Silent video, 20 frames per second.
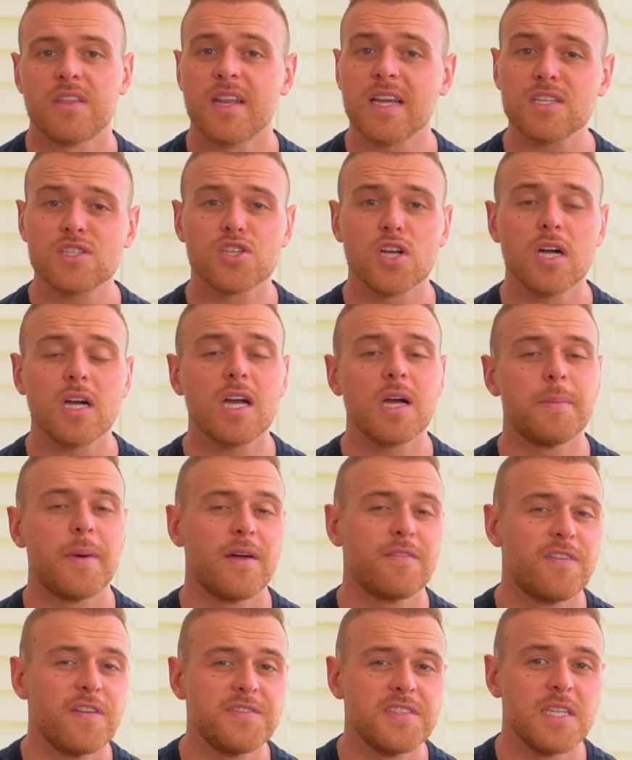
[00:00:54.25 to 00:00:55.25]
The next chunk,
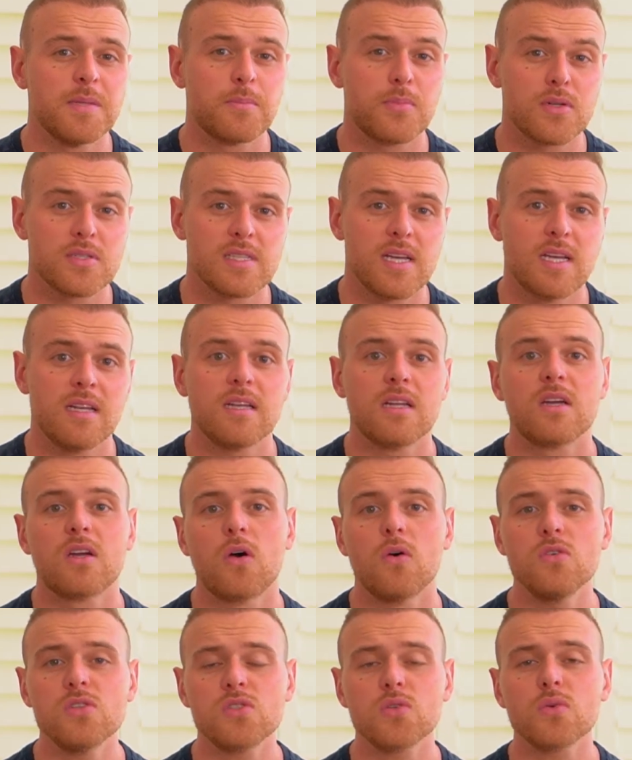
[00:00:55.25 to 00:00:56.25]
about fifteen percent,
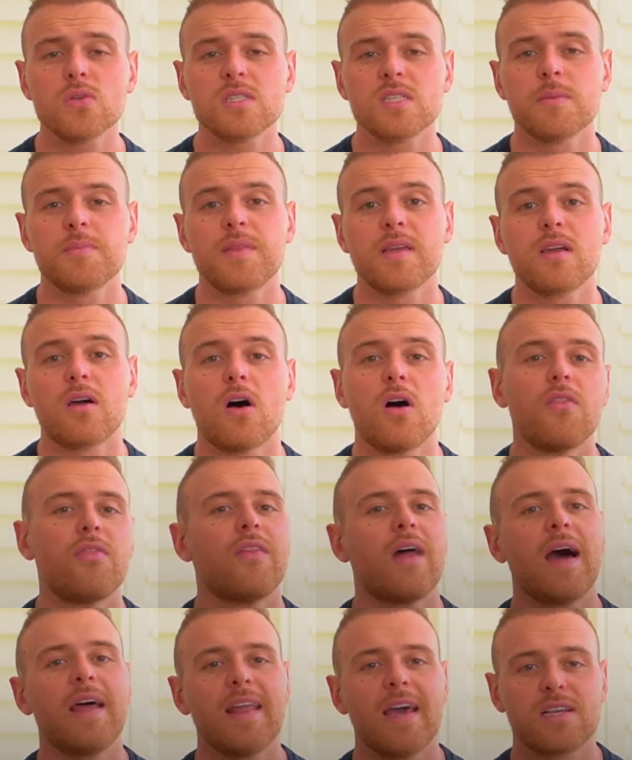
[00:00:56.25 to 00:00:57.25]
goes towards something called
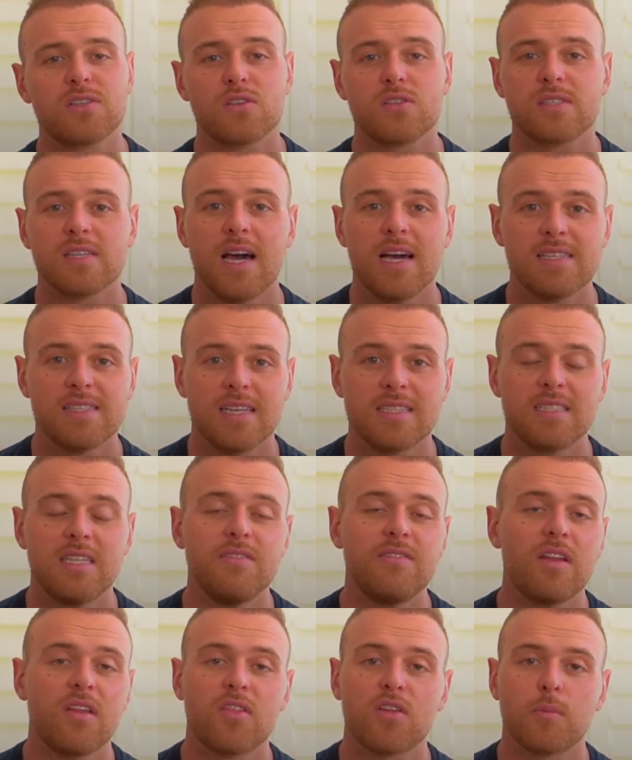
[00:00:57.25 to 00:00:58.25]
non-exercise
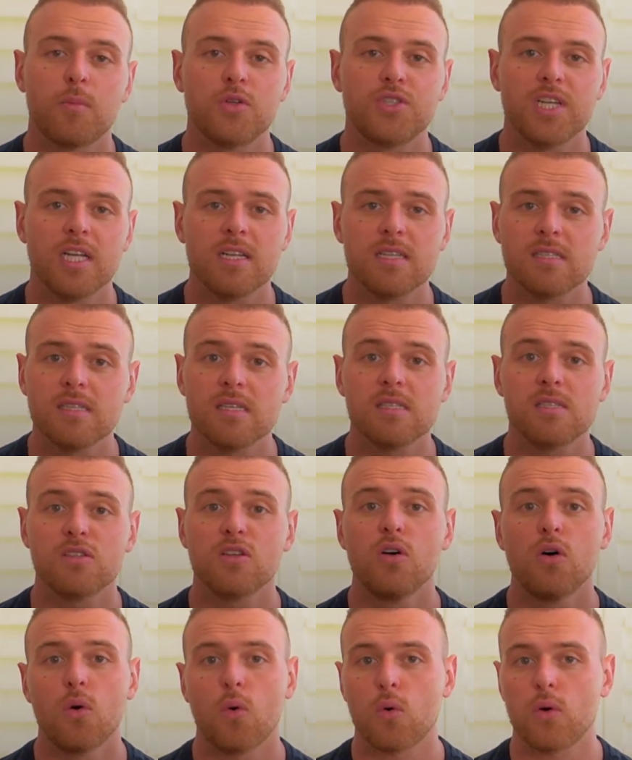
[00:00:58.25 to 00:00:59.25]
activity
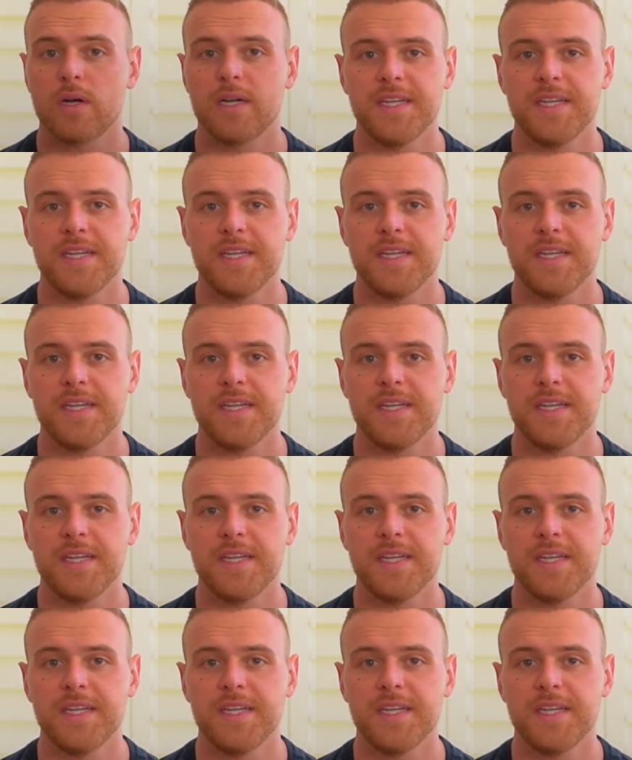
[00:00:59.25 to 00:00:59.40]
thermogenesis, or